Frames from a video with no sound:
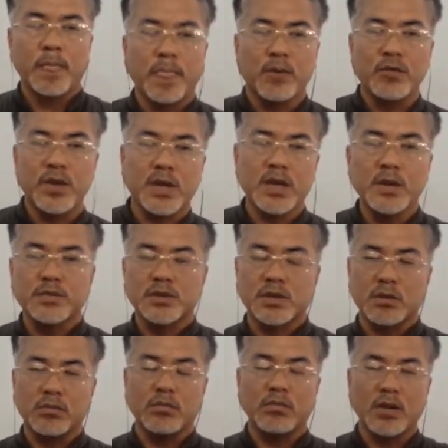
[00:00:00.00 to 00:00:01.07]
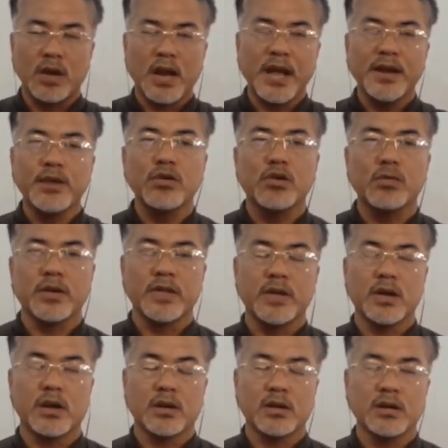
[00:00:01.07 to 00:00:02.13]
we keep some lining over
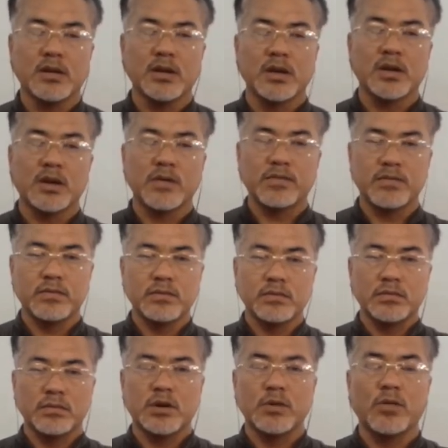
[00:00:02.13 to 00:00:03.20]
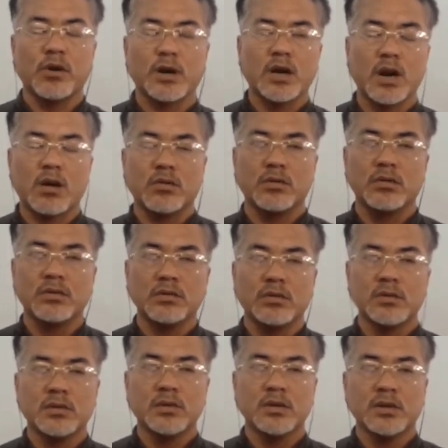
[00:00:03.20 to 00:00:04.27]
there in a football ground.
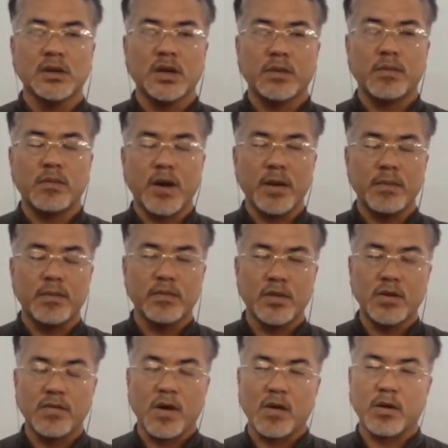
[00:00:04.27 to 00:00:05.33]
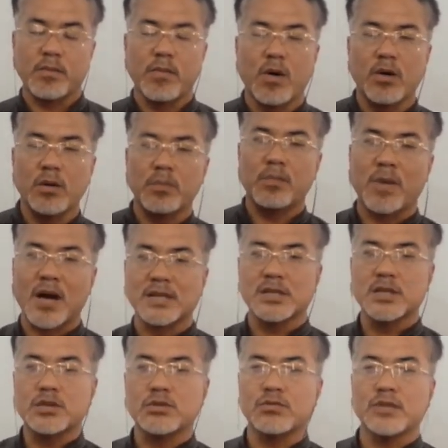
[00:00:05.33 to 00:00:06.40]
If our ball passes
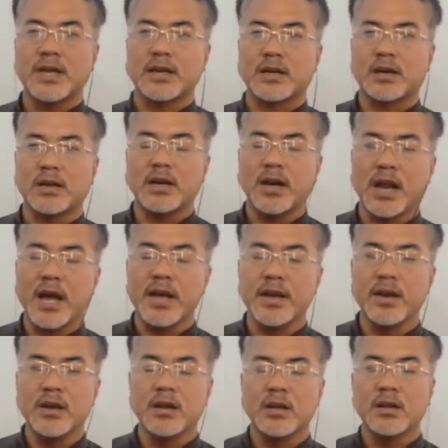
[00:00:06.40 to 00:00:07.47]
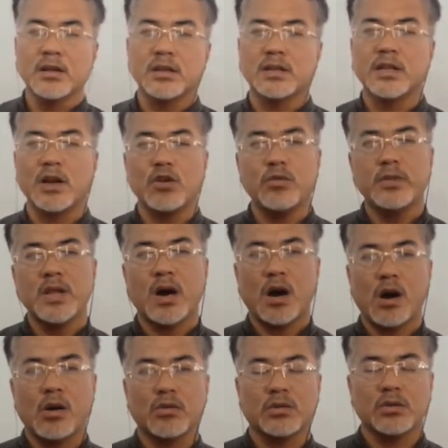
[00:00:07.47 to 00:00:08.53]
to that line, there will be the
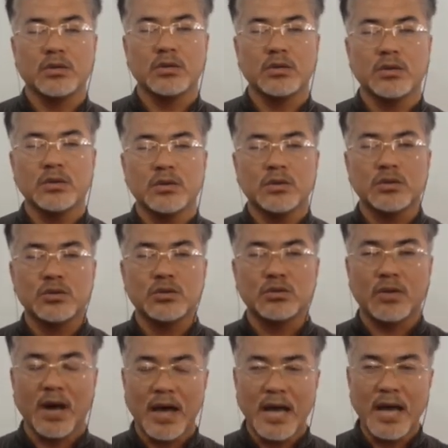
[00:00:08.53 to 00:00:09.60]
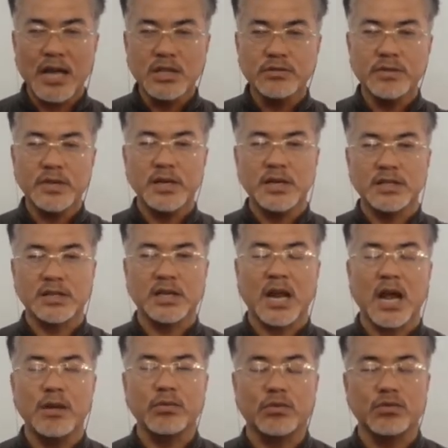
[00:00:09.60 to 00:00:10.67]
out. So as we
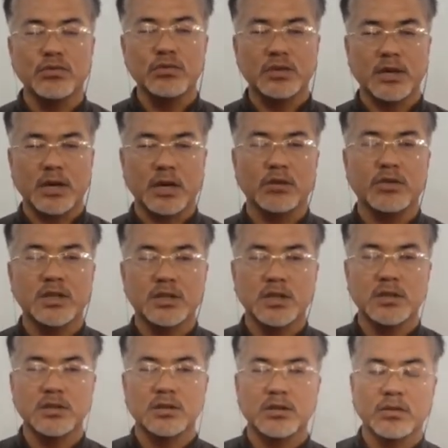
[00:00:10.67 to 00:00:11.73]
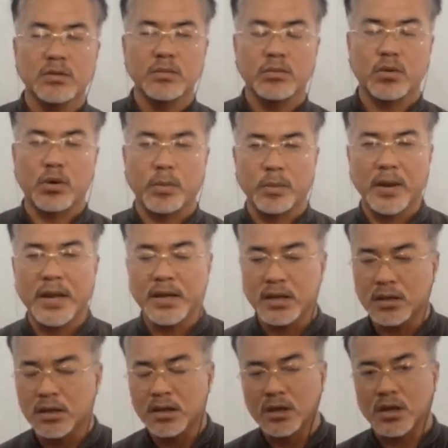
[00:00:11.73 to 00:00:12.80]
describe rules and regulations for playing
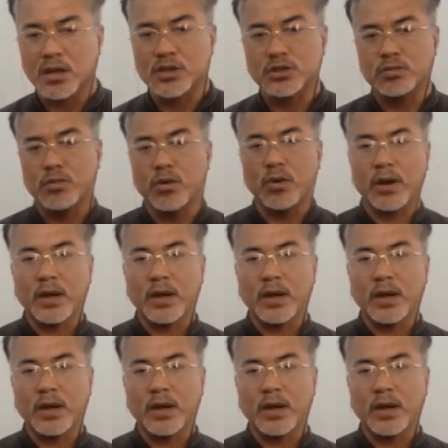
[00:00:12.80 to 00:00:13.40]
a small